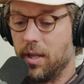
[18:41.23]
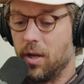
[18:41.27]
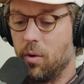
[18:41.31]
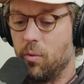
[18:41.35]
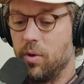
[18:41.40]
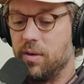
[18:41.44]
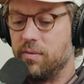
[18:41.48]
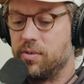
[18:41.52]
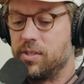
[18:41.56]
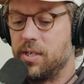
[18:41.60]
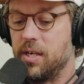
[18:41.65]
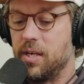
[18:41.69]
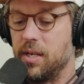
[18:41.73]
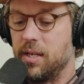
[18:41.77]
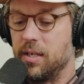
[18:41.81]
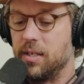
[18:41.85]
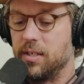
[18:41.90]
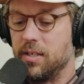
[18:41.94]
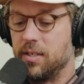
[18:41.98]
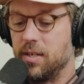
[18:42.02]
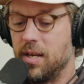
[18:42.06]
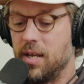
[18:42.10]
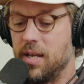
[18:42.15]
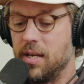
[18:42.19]
Like we've
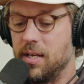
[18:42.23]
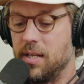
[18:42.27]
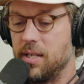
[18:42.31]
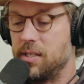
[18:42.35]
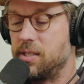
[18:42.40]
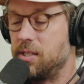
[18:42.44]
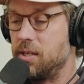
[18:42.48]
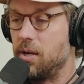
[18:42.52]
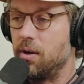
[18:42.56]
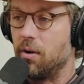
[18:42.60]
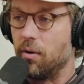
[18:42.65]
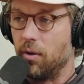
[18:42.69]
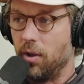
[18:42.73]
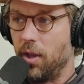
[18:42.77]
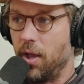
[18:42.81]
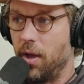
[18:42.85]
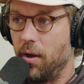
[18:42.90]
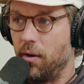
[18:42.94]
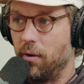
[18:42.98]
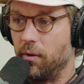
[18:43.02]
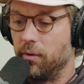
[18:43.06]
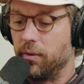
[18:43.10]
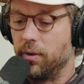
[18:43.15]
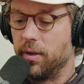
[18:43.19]
seen in this year
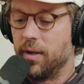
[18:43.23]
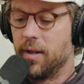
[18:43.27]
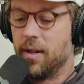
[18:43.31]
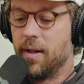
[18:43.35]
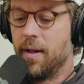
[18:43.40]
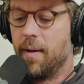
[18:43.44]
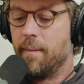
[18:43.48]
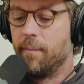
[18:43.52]
alone,